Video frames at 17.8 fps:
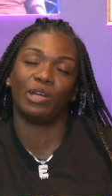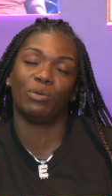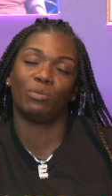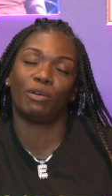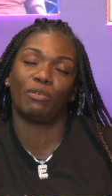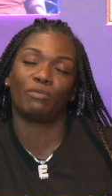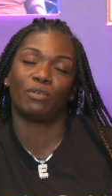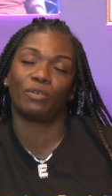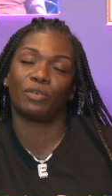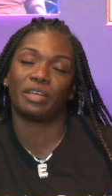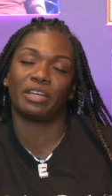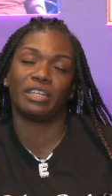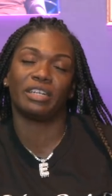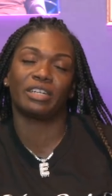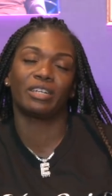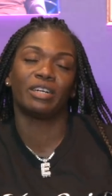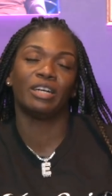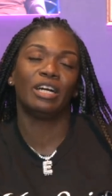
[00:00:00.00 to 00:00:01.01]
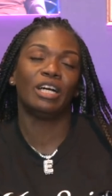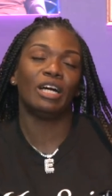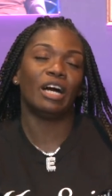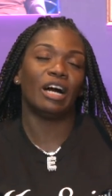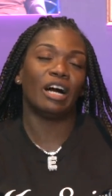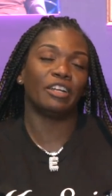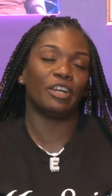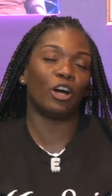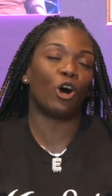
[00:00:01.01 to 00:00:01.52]
didn't want for to hear
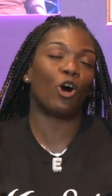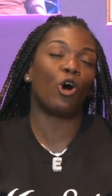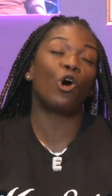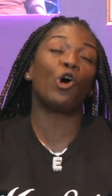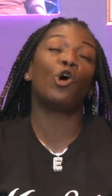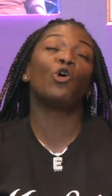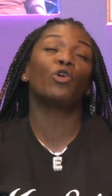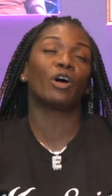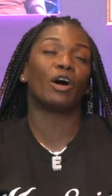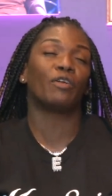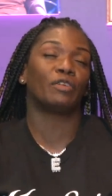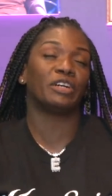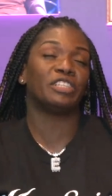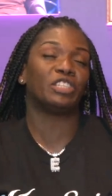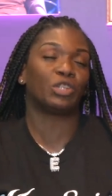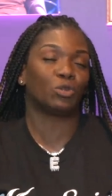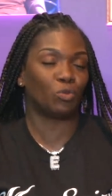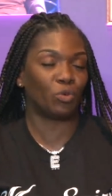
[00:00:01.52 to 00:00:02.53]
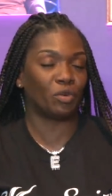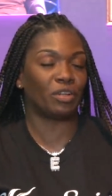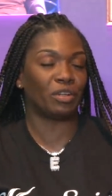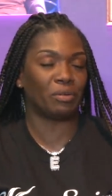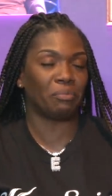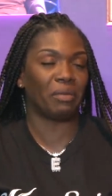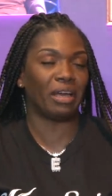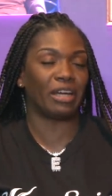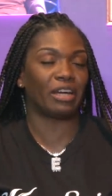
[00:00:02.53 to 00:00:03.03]
the whole convo. He just
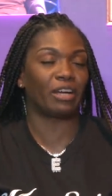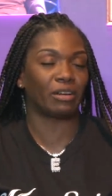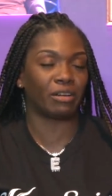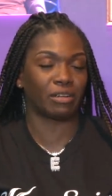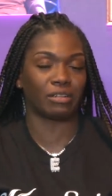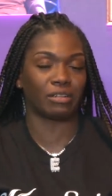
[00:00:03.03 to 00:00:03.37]
wanted to yeah. make